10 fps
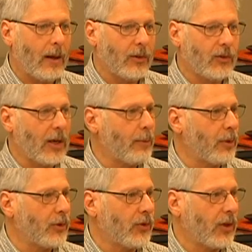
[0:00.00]
Senate
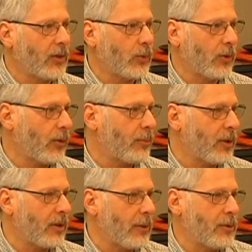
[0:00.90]
Bill 6 was a
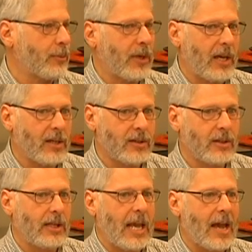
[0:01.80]
bill that was passed
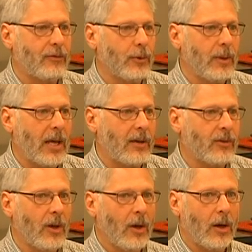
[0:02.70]
in the aftermath